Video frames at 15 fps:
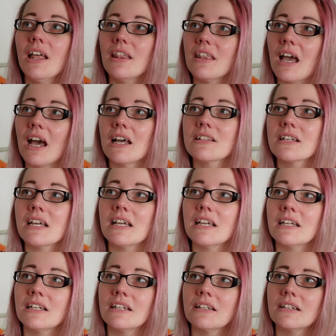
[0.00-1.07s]
They had
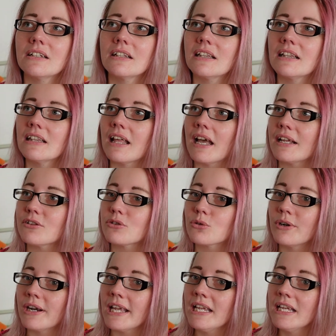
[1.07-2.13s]
a light
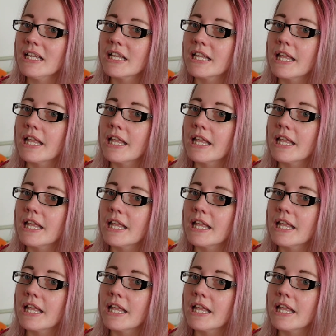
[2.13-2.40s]
gray,